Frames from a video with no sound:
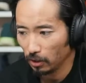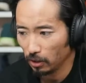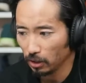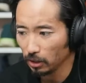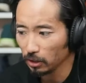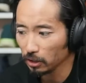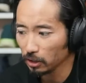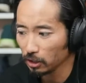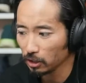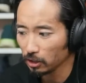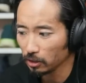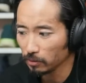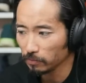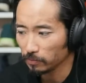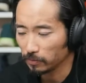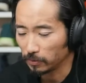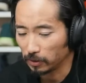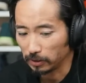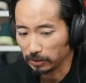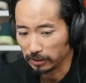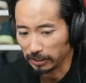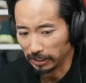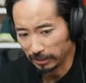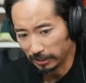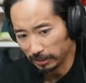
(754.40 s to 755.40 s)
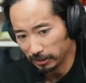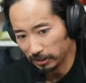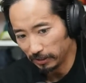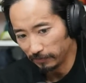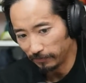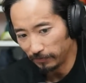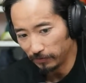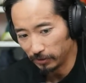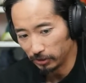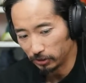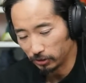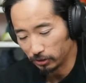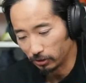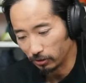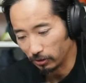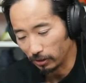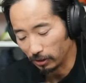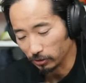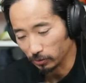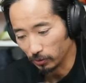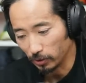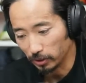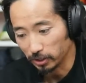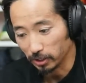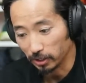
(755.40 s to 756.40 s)
Um, yeah, that's definitely true. I
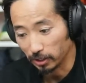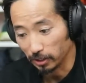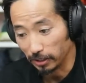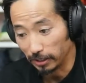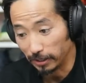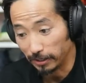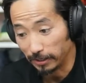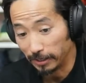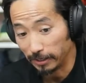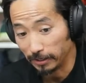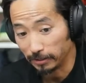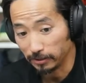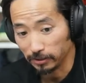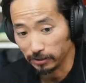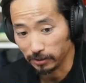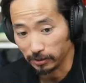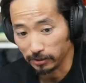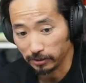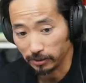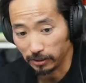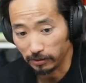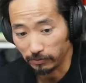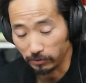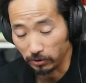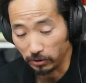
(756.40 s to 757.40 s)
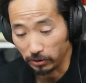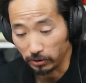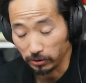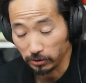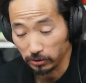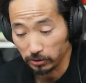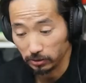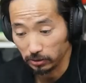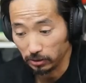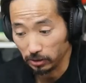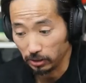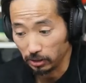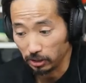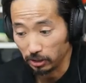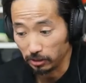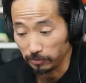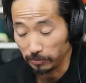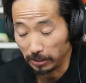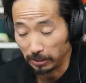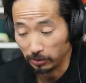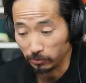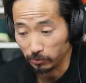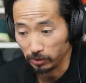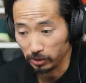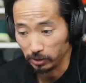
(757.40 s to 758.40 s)
was watching a lot of Casey Neistat vlogs uh,
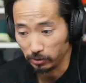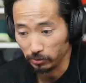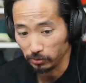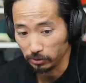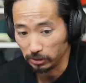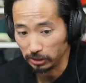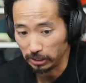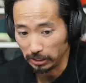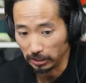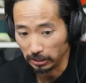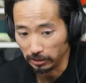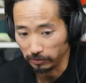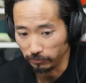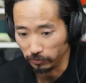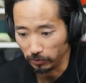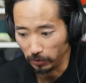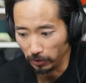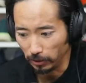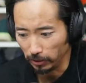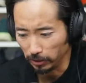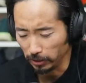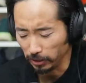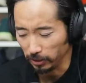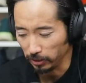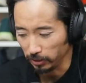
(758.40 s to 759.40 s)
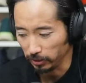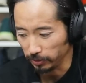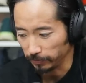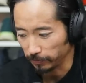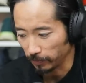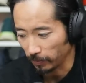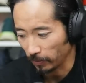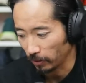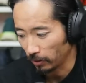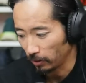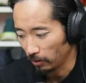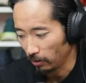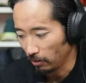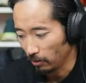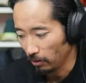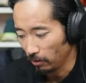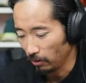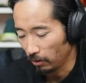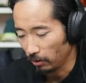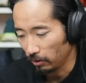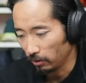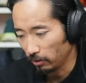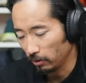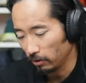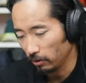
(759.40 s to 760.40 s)
back when he was daily vlogging.
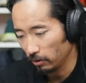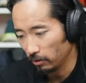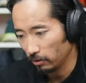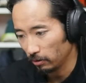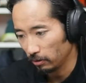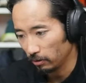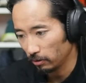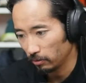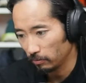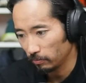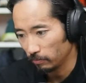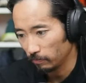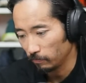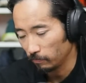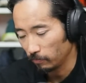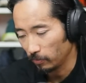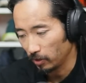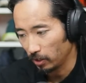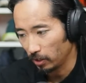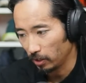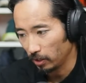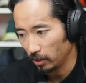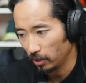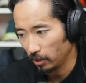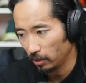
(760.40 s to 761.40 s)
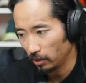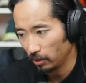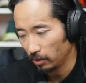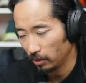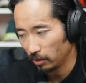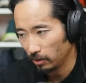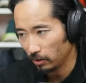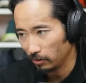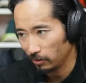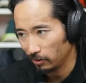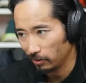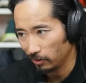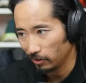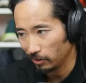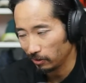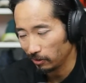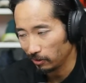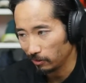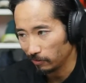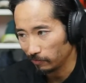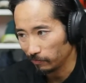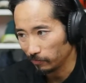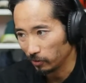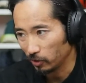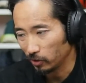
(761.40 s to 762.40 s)
Um, and
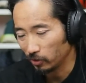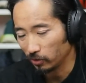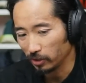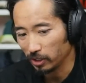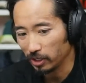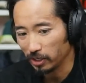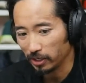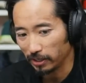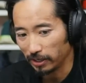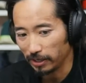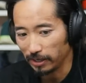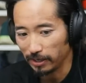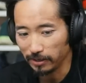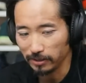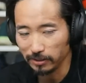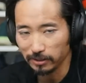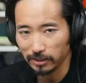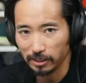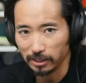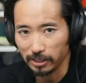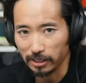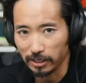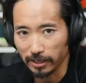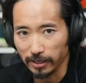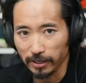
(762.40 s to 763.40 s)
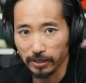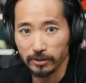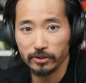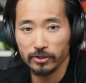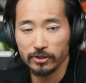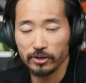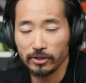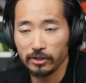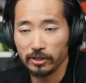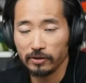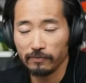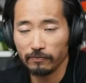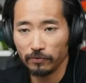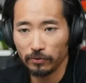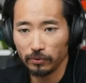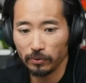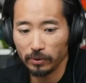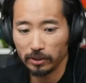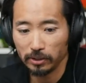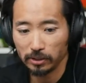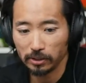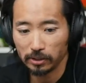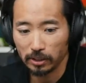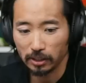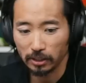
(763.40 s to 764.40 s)
um, you know he is and he isn't an
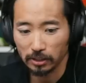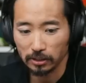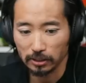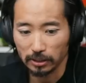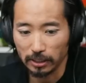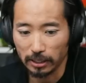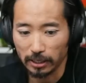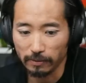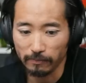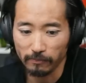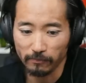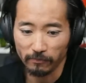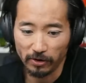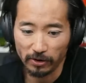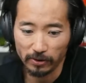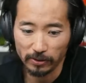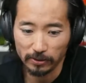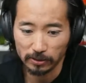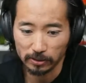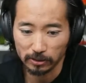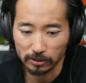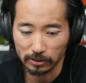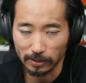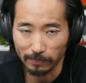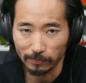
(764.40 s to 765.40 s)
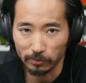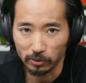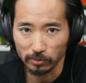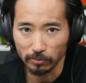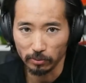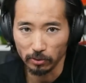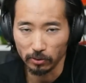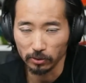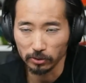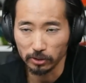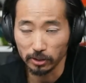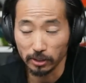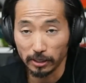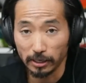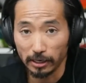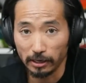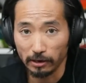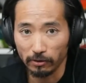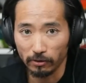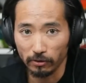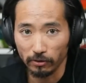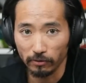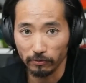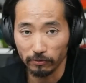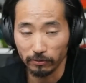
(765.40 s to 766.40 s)
influence because i'm very susceptible to
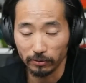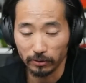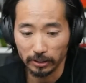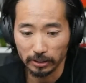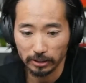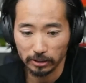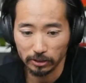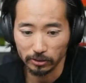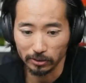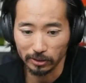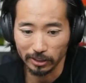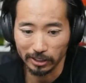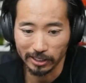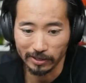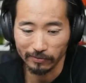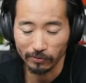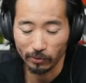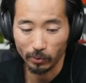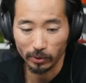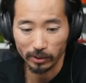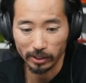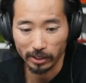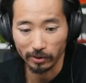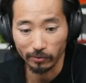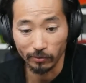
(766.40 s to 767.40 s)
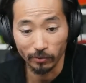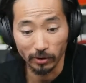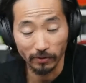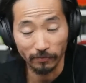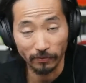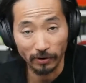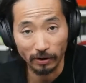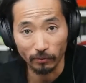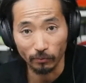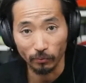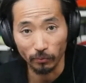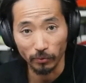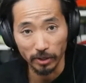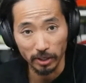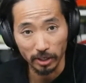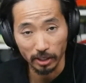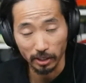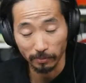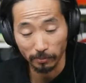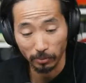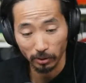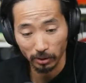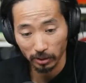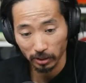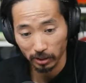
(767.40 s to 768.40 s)
narrative voice so like even when i if i read
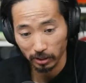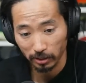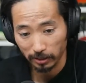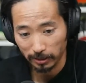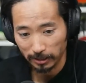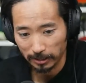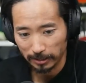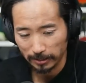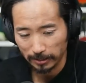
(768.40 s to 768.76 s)
a book